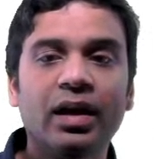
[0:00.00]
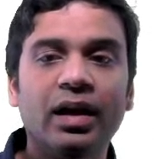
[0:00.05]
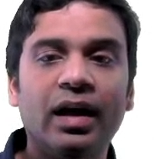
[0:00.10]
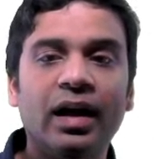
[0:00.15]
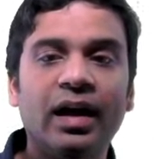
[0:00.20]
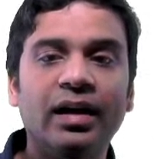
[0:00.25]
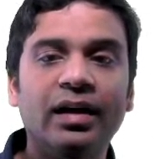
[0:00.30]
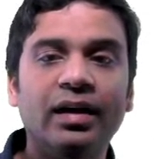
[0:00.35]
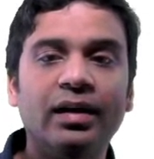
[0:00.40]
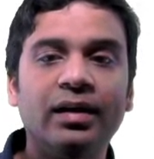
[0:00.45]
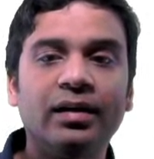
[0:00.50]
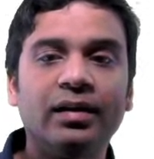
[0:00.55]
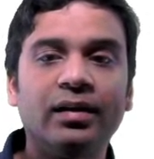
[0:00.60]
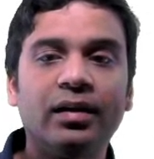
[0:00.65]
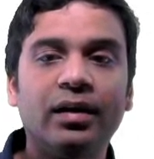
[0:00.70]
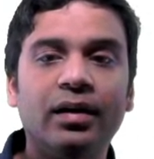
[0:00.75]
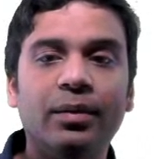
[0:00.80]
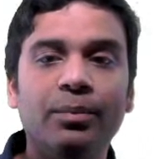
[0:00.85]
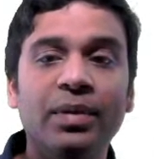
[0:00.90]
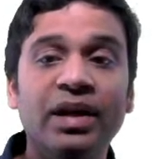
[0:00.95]
and
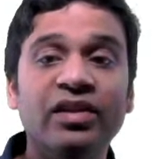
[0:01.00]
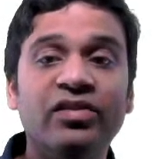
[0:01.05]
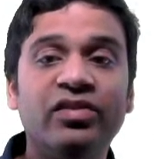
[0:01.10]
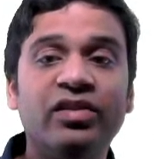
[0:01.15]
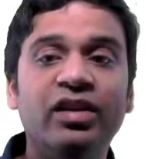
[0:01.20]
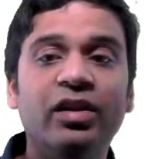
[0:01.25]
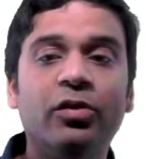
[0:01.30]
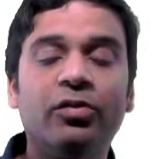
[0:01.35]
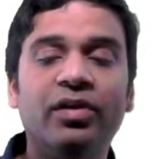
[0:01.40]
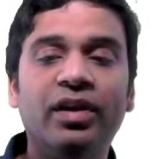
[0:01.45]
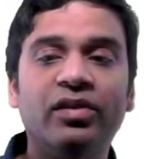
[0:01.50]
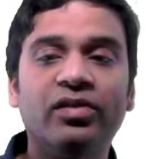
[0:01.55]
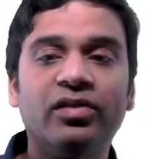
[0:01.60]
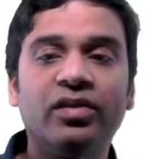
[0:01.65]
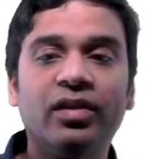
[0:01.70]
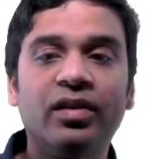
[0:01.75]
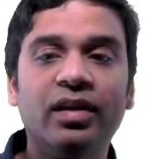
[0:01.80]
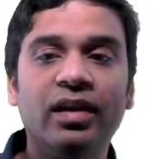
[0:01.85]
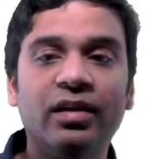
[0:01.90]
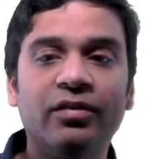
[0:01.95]
Ministry of
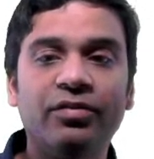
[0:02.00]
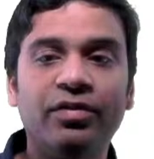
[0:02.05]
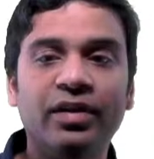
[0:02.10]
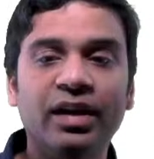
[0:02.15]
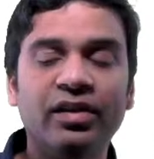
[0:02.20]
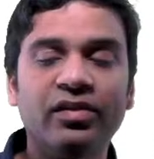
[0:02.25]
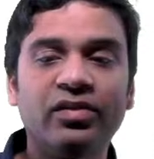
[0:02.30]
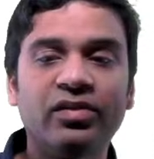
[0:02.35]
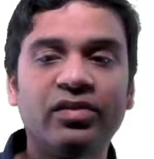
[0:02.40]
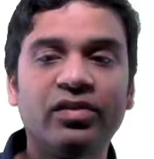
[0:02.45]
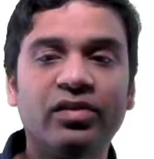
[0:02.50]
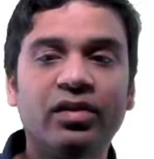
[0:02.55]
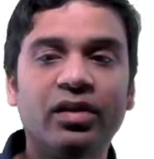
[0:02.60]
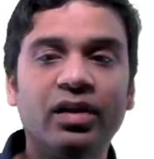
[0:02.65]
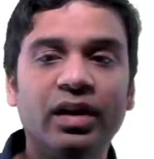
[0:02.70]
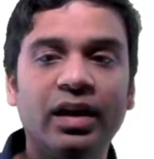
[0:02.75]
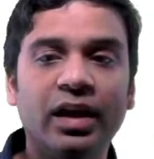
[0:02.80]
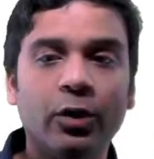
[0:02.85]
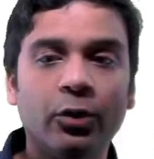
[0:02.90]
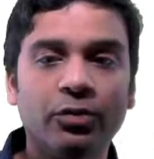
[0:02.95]
External Affairs
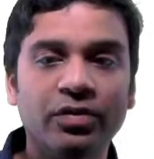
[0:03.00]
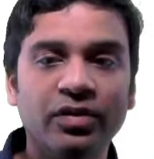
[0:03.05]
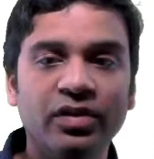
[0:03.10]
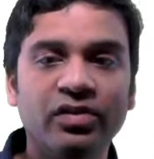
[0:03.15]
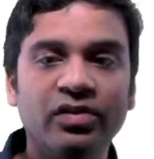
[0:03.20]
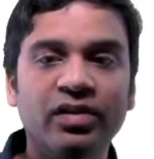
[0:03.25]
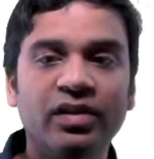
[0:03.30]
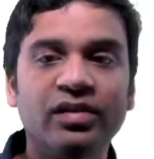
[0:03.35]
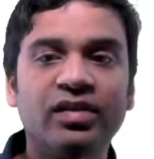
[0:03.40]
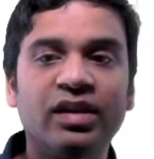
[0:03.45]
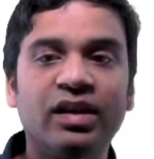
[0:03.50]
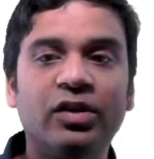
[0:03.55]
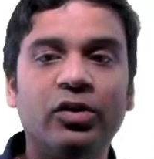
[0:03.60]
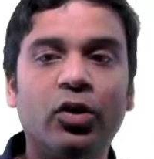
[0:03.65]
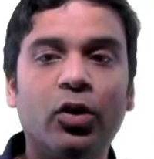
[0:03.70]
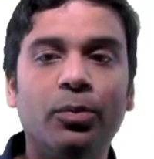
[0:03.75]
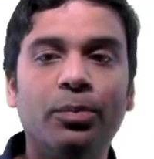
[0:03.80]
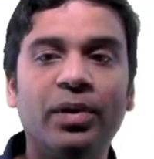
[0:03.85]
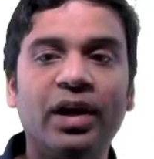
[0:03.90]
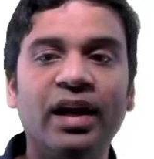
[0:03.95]
officials at
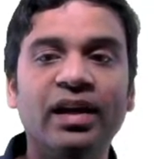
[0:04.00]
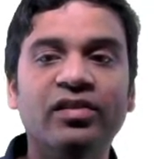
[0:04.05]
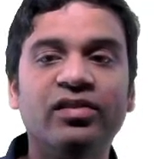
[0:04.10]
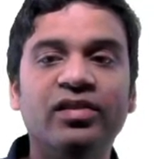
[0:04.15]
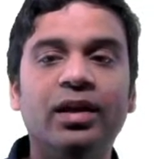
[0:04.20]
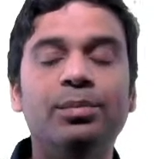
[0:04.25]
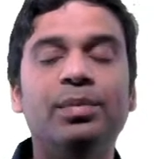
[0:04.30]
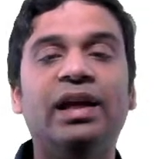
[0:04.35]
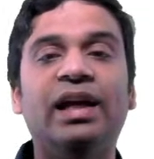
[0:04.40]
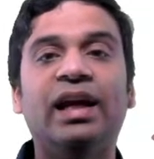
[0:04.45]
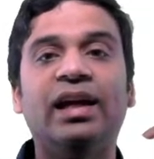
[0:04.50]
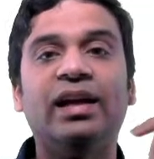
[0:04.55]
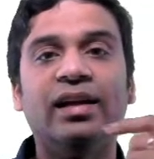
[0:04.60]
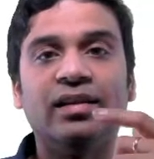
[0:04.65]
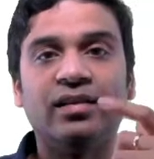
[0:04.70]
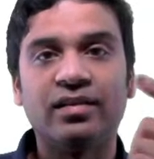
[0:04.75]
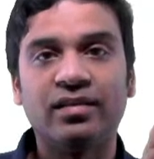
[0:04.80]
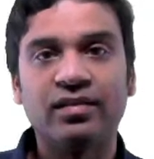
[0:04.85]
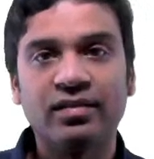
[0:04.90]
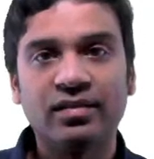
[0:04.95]
top ranks, they'll be
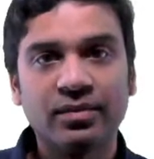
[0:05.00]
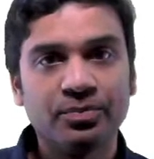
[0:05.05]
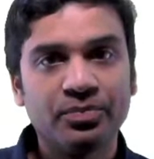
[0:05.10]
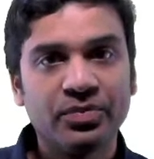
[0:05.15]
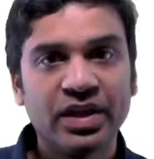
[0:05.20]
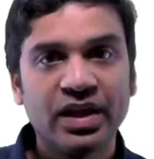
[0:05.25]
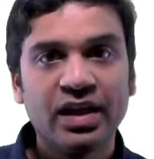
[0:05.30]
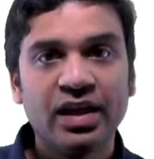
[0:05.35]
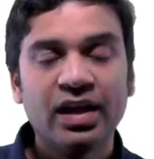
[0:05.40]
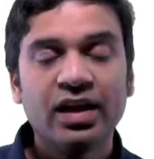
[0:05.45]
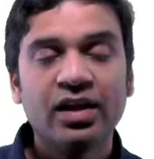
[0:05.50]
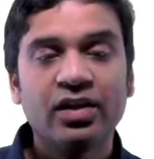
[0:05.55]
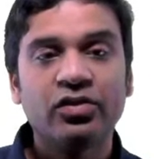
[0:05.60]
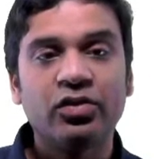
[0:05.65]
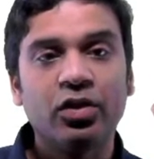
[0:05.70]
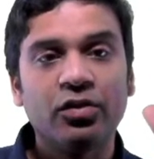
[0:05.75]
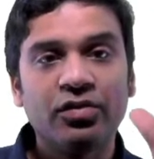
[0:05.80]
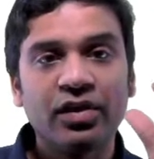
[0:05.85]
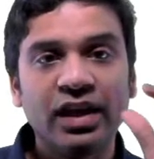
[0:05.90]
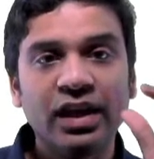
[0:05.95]
getting this.
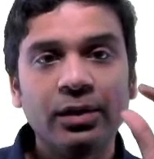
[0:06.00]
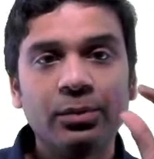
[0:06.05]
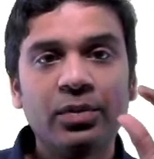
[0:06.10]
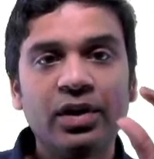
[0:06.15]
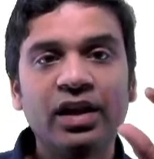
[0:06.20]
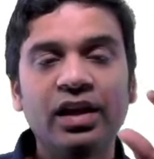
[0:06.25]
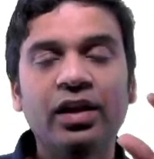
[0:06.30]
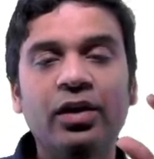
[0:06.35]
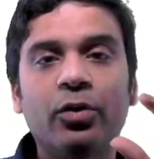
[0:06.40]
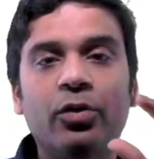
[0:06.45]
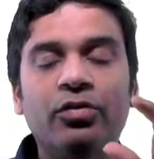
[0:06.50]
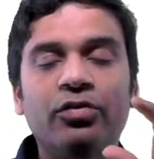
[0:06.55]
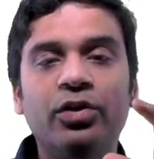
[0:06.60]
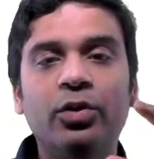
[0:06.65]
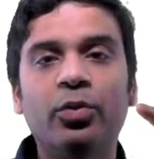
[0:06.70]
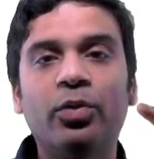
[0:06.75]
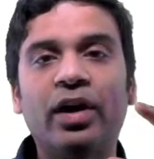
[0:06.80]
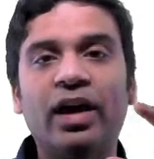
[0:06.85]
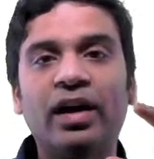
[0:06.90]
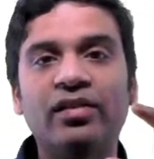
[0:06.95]
So if anybody of
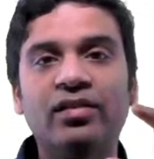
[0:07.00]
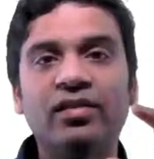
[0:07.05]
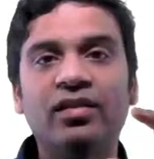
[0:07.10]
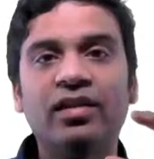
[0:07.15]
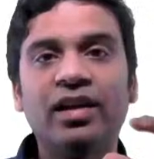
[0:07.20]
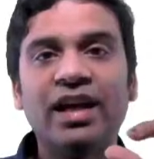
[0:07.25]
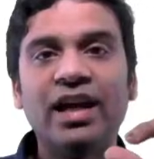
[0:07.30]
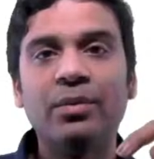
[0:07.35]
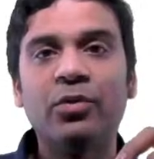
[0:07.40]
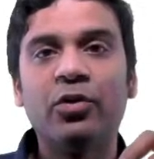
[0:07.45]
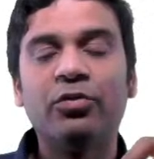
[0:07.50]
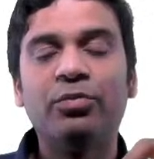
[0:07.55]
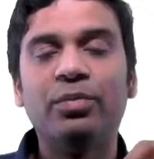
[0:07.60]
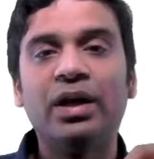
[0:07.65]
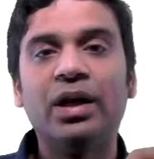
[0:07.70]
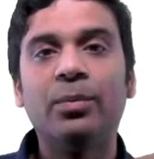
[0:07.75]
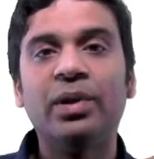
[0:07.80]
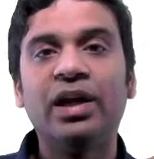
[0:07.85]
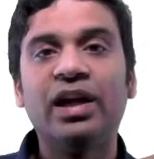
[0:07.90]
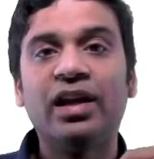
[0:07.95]
you has the aim of
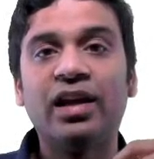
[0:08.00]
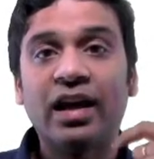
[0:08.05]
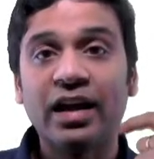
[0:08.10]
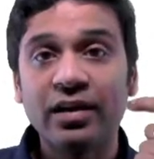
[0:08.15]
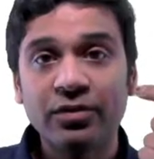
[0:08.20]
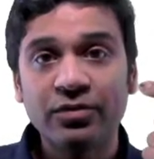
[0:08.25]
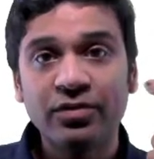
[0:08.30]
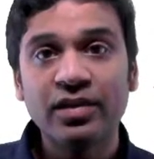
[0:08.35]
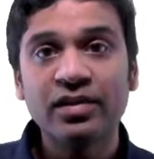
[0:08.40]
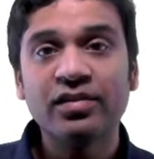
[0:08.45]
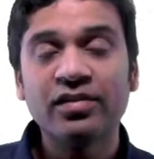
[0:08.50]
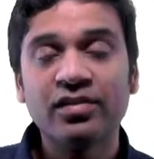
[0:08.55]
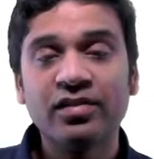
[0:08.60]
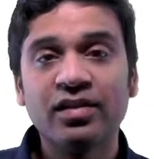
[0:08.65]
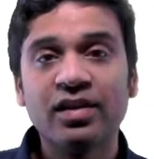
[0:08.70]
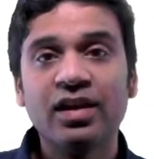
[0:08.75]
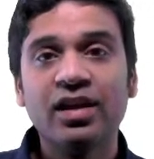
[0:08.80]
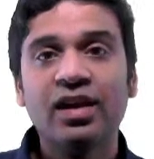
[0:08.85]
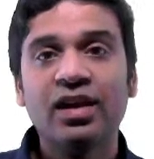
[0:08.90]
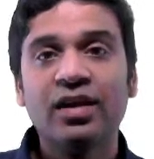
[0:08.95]
becoming an IFS
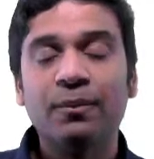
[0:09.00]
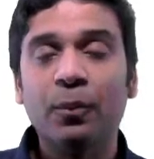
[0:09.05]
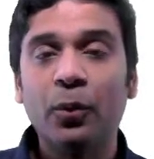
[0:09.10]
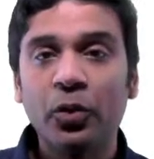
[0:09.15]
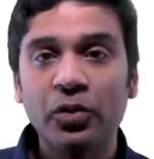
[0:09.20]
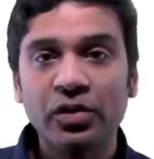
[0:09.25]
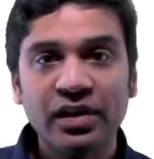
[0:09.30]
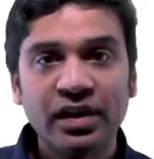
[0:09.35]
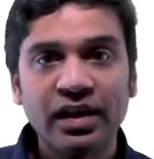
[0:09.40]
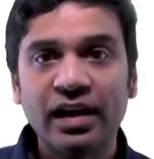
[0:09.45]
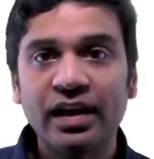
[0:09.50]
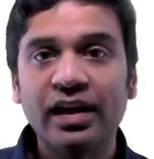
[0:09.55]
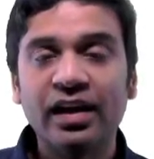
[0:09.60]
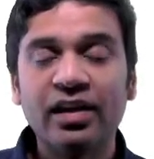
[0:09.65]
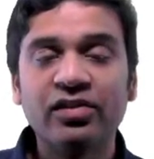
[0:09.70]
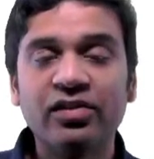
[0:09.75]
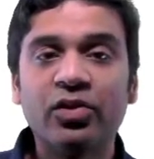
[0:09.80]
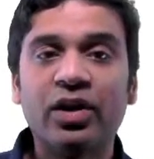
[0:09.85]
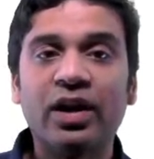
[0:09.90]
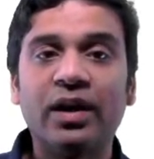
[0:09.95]
more than
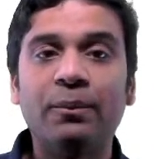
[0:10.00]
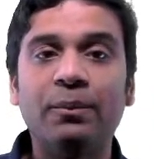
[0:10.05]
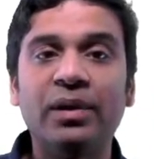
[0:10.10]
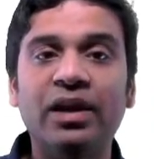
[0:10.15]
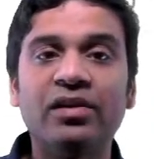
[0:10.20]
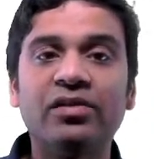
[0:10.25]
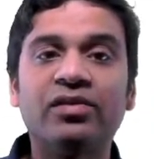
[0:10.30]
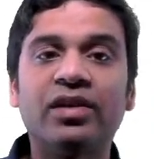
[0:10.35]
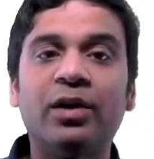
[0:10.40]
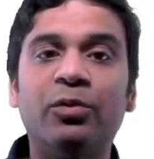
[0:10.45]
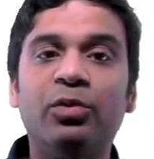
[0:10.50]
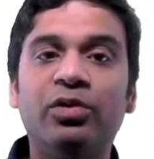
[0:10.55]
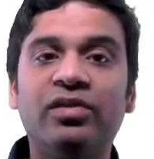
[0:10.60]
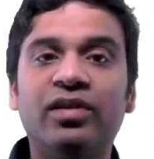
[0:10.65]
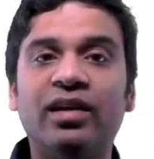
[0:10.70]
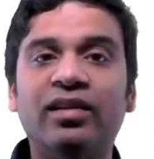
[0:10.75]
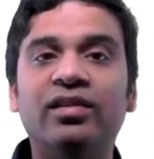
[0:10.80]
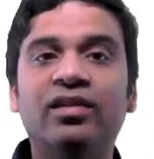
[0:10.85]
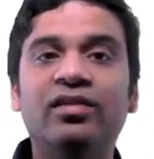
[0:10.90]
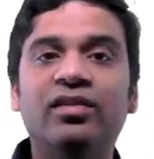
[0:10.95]
IAS or IPS, I would
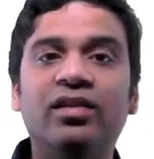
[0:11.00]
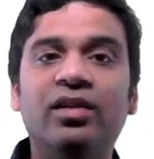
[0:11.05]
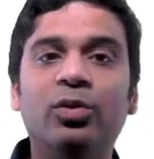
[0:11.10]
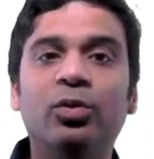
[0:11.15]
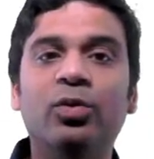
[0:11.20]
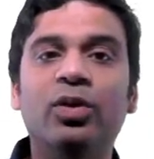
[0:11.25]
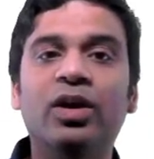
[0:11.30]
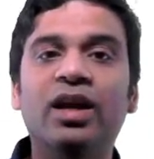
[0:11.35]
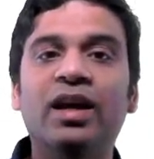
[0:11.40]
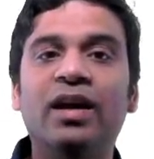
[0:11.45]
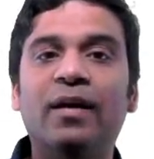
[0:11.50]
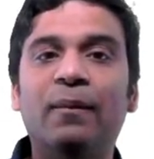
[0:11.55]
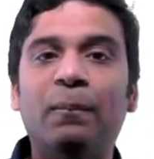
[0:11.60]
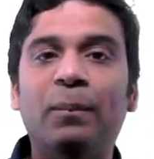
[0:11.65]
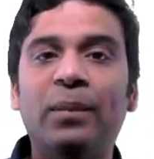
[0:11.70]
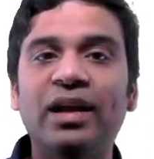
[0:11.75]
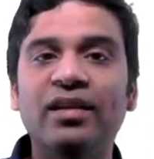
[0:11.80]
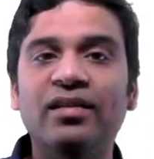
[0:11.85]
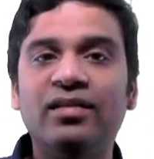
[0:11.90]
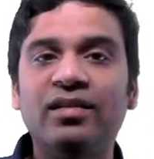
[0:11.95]
suggest you
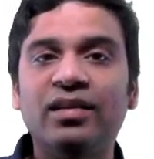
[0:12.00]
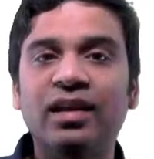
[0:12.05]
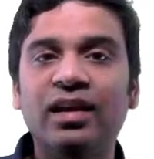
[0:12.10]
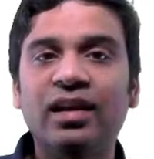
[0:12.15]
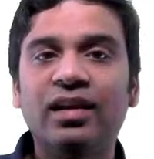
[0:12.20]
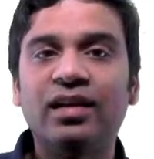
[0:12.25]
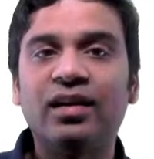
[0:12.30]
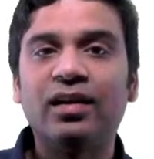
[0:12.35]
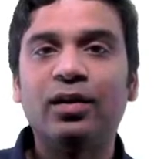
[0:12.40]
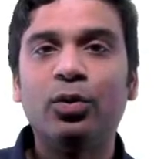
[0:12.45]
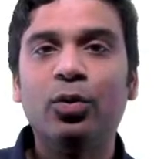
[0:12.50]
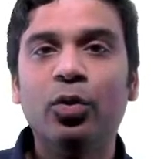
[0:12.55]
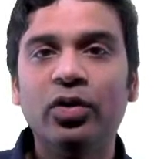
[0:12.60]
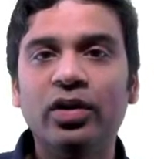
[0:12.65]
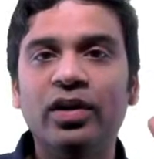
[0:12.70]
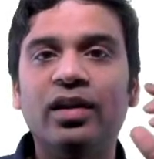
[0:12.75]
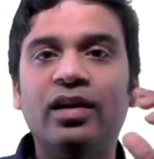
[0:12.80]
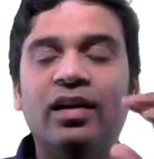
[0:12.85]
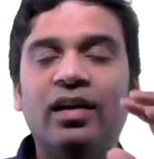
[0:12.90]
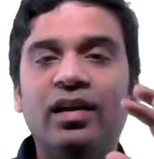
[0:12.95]
please take a good